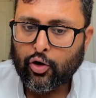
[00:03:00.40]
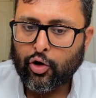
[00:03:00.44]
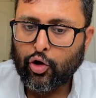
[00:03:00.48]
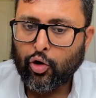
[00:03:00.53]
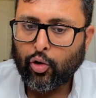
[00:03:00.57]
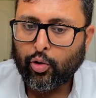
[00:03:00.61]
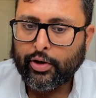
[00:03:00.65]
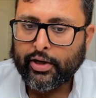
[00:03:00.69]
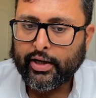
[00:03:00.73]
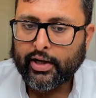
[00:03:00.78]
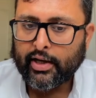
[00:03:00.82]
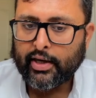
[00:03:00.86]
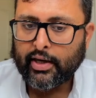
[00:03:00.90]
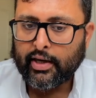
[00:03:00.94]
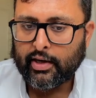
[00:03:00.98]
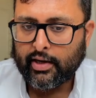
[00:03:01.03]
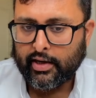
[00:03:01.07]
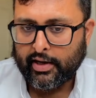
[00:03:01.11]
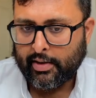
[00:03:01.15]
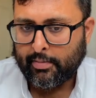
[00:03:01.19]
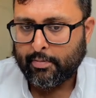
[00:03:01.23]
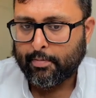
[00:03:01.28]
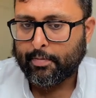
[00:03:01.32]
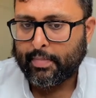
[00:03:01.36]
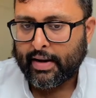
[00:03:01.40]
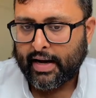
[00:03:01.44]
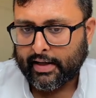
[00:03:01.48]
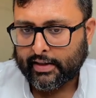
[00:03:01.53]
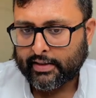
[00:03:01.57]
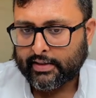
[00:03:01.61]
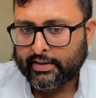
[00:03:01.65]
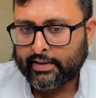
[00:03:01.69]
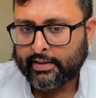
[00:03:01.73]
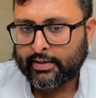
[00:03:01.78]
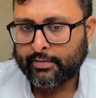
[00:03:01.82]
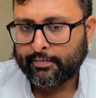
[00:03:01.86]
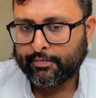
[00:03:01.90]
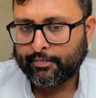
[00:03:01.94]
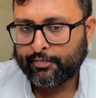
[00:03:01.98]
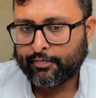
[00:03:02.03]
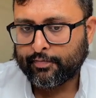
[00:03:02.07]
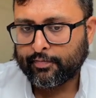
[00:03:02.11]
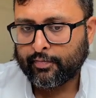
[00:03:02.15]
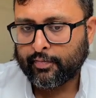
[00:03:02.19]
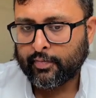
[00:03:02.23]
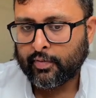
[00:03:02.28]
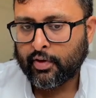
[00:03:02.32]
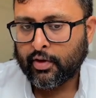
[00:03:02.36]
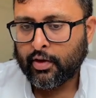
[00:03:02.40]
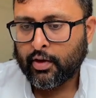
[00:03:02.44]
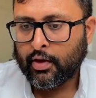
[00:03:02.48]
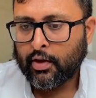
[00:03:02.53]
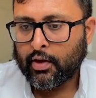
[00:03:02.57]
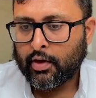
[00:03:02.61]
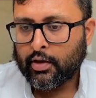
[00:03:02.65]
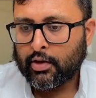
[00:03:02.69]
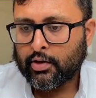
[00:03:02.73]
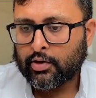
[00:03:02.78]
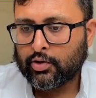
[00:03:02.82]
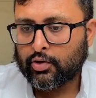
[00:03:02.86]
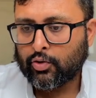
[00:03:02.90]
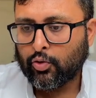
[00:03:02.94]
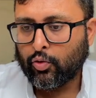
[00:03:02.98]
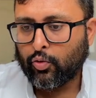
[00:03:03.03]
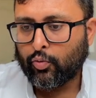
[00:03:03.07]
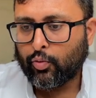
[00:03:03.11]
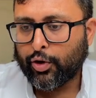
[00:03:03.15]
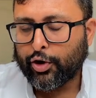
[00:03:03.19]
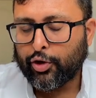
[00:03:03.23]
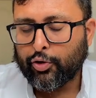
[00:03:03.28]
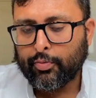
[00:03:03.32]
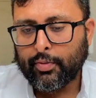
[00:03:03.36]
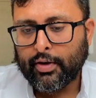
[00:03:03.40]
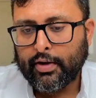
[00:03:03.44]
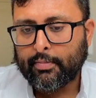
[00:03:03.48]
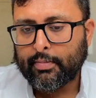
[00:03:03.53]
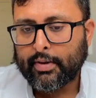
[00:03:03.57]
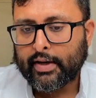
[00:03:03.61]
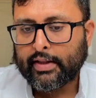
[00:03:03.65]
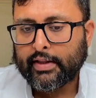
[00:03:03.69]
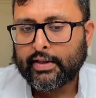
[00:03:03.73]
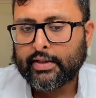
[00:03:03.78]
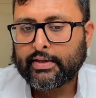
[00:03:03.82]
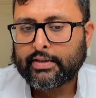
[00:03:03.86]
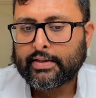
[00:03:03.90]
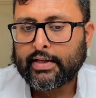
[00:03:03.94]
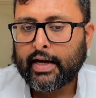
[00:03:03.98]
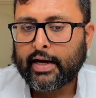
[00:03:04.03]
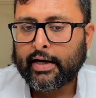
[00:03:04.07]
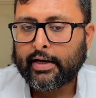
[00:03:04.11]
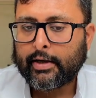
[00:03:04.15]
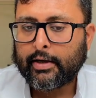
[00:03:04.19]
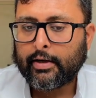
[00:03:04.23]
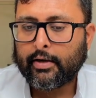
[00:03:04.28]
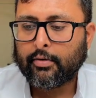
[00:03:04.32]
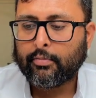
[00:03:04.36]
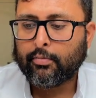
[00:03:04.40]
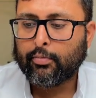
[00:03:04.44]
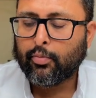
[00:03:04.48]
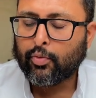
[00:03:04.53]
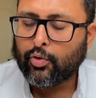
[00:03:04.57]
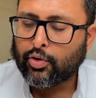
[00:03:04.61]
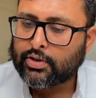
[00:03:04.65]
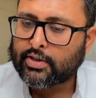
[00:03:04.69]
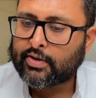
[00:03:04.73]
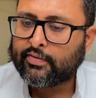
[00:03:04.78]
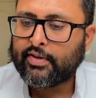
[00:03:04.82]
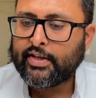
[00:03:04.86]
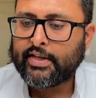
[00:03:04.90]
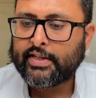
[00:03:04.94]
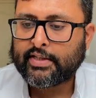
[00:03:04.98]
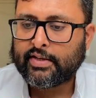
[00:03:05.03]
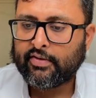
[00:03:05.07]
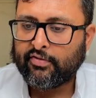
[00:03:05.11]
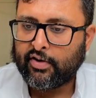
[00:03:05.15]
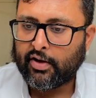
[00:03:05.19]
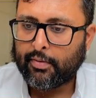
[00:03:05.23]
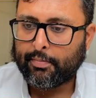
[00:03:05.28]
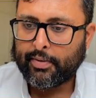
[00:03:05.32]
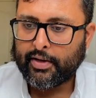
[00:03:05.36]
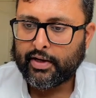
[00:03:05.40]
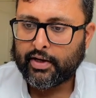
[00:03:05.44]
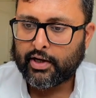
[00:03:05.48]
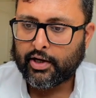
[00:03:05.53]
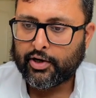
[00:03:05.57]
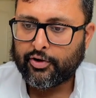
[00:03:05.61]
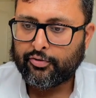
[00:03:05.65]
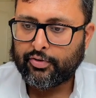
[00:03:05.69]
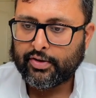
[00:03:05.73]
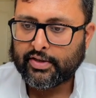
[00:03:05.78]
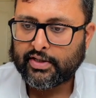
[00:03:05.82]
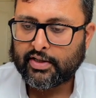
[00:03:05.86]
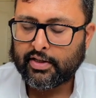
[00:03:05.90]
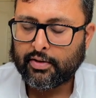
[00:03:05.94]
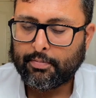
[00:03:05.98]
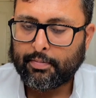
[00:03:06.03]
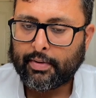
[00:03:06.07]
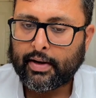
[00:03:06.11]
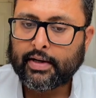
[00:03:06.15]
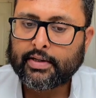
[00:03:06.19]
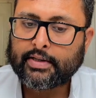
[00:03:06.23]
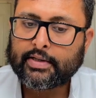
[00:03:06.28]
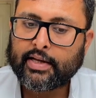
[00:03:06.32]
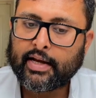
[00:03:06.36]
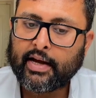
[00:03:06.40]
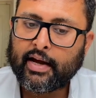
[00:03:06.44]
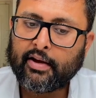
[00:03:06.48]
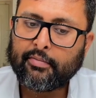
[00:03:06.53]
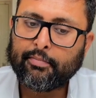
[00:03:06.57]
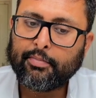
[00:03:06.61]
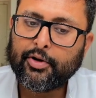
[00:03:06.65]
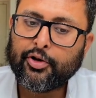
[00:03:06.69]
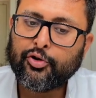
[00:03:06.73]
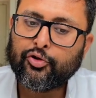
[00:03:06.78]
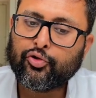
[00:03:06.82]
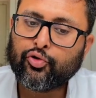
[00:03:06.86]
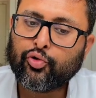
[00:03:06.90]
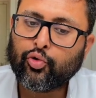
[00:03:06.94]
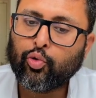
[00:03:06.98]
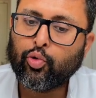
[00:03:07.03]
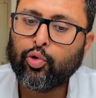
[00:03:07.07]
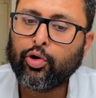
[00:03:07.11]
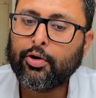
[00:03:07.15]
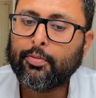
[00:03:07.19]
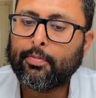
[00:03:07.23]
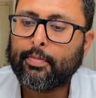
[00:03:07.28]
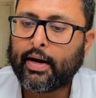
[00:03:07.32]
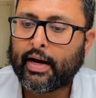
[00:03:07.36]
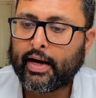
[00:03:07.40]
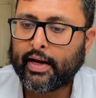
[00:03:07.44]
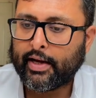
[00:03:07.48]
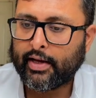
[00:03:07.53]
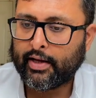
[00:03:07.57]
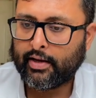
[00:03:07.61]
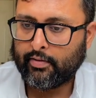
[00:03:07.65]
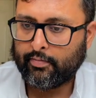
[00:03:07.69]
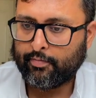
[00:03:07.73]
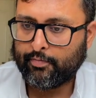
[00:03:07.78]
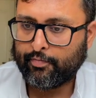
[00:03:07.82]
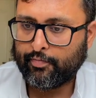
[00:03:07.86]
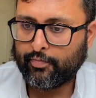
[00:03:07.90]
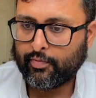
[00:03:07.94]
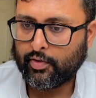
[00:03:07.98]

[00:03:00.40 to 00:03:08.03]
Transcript: colonial impacts. So what do you mean by this? That most of these developing countries in the past, they have been ruled by